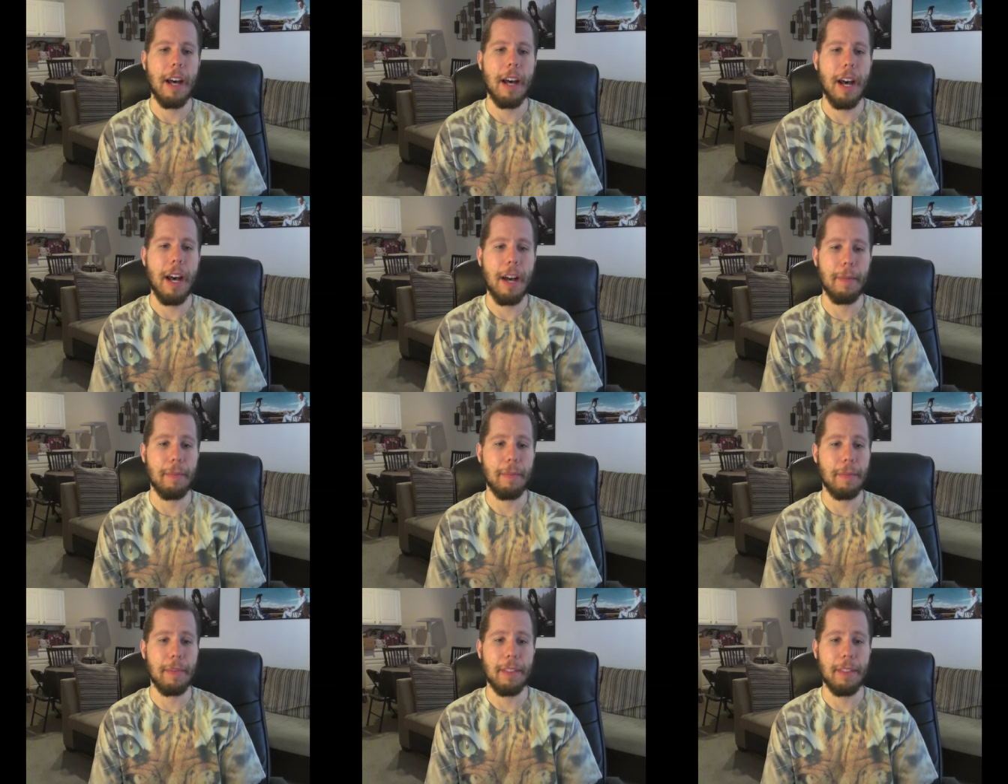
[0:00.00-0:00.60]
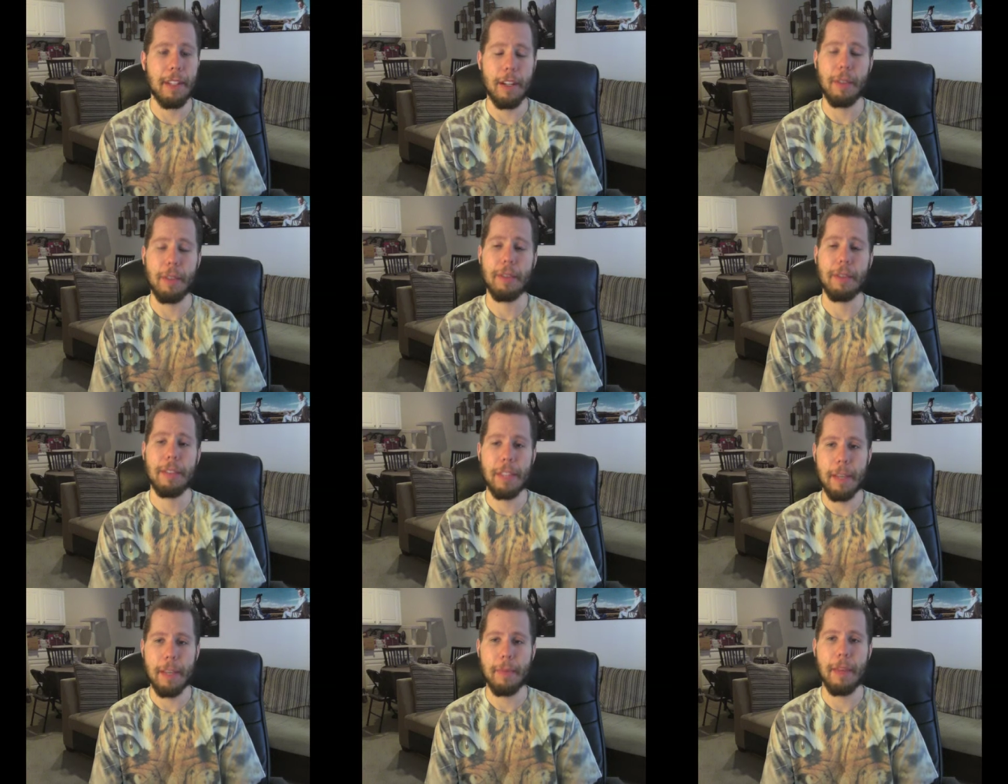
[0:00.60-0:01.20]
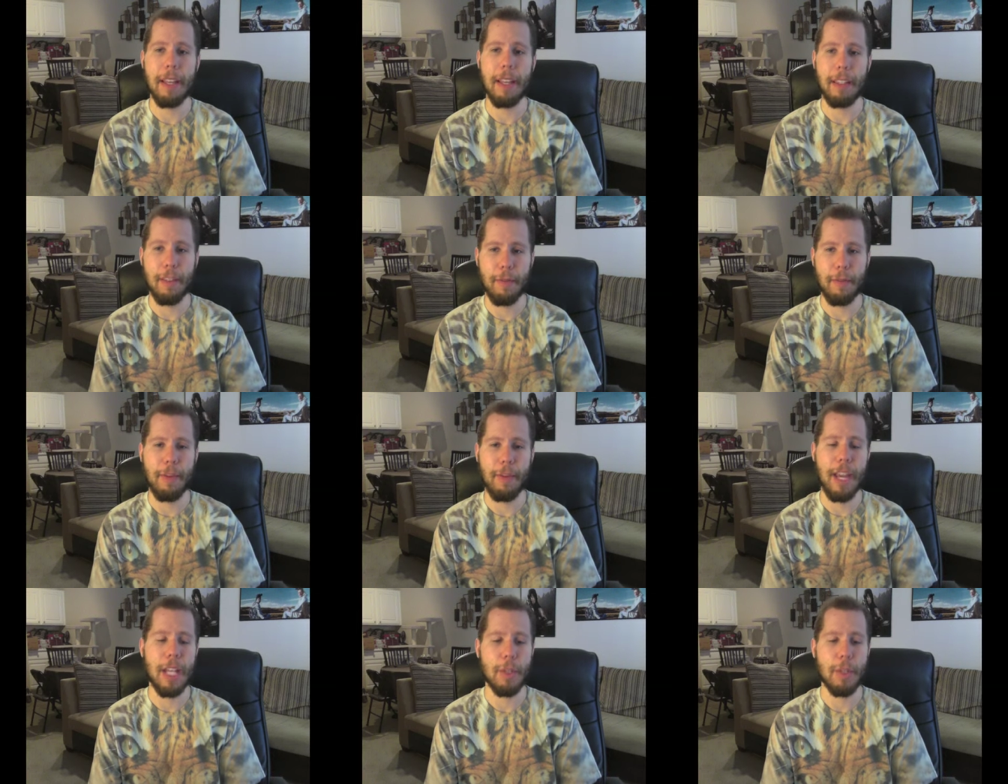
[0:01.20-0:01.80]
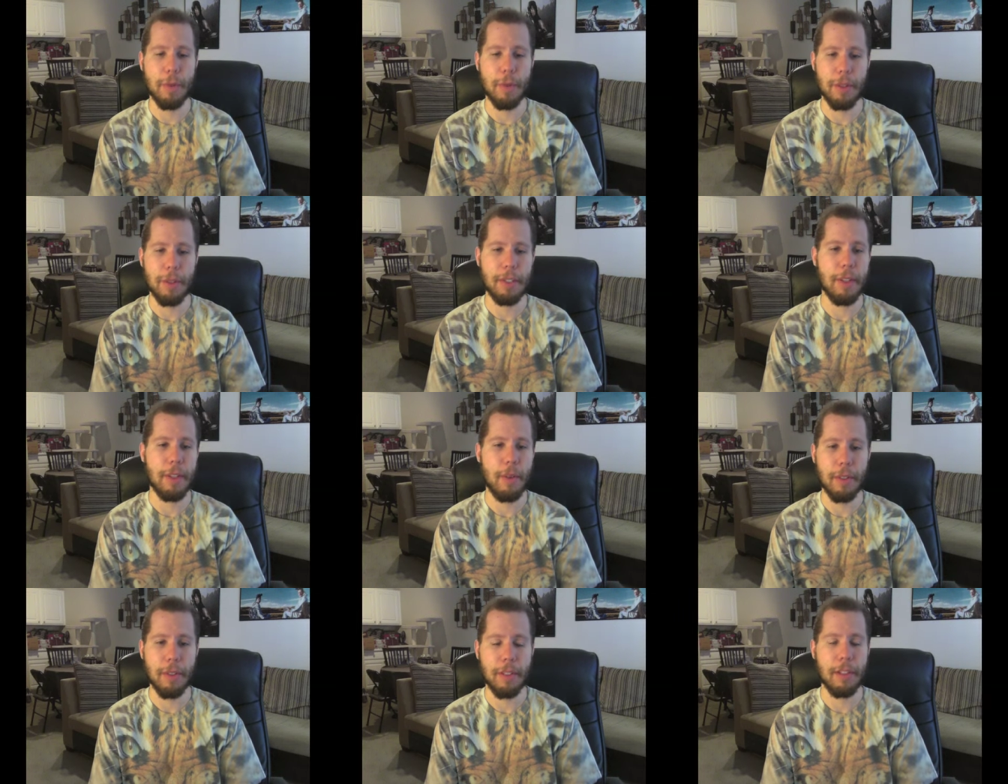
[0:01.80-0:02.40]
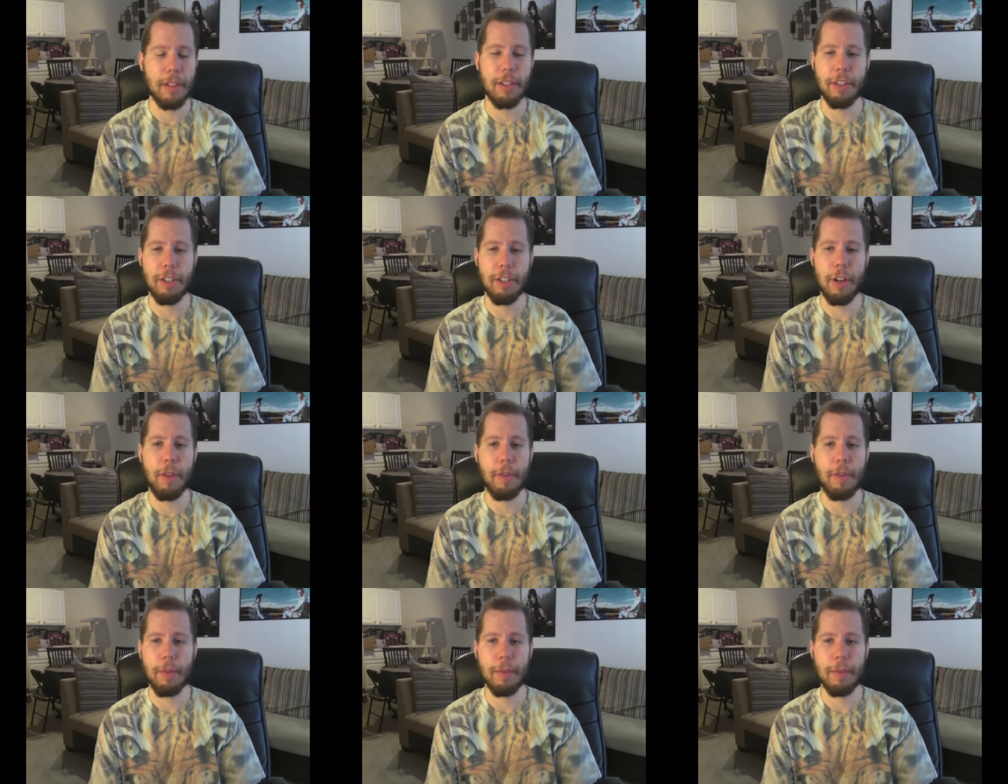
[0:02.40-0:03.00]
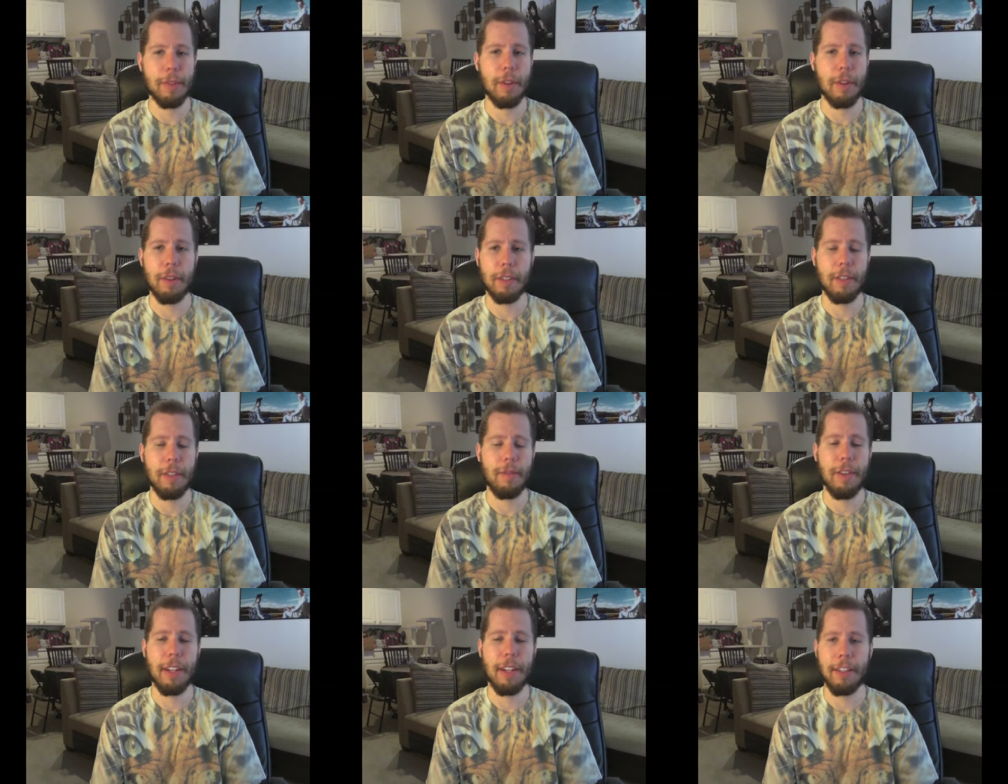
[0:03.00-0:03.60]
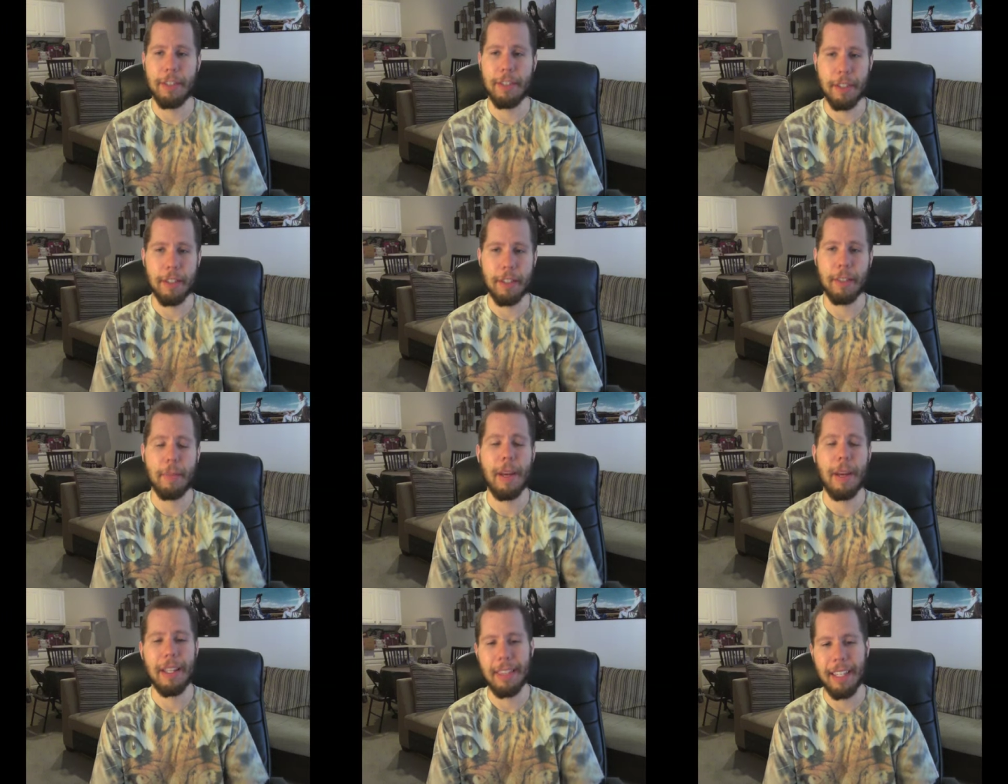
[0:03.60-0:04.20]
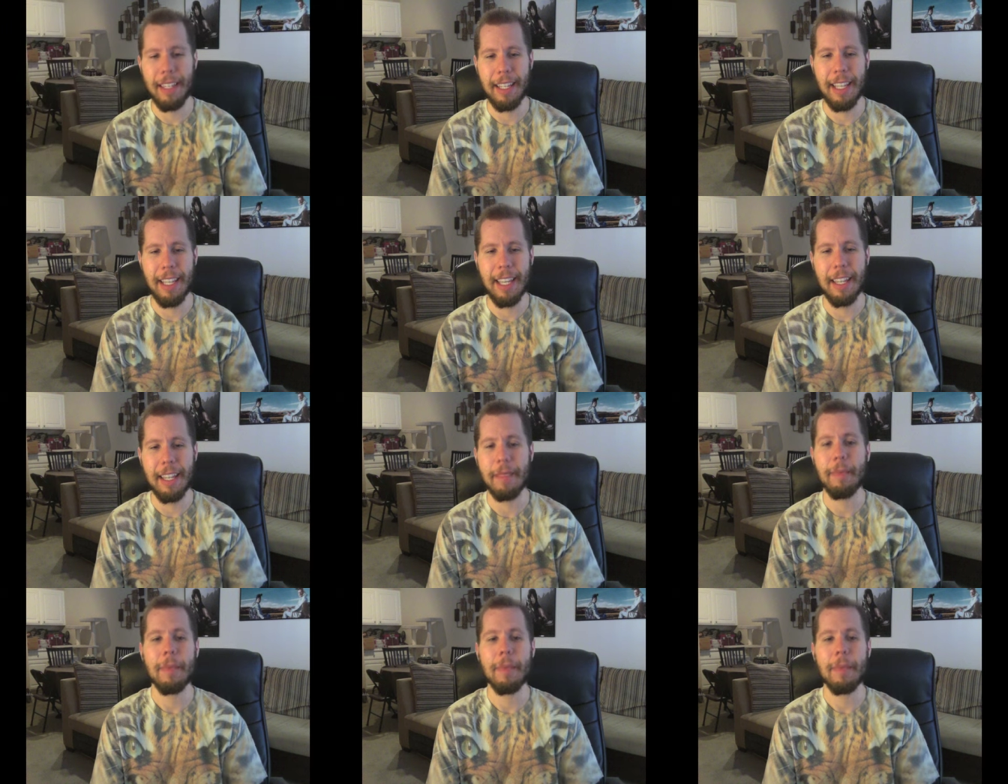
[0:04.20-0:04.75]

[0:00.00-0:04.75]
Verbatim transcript: Um, you know, it seemed like the fans were still into the show from start to finish, despite the heat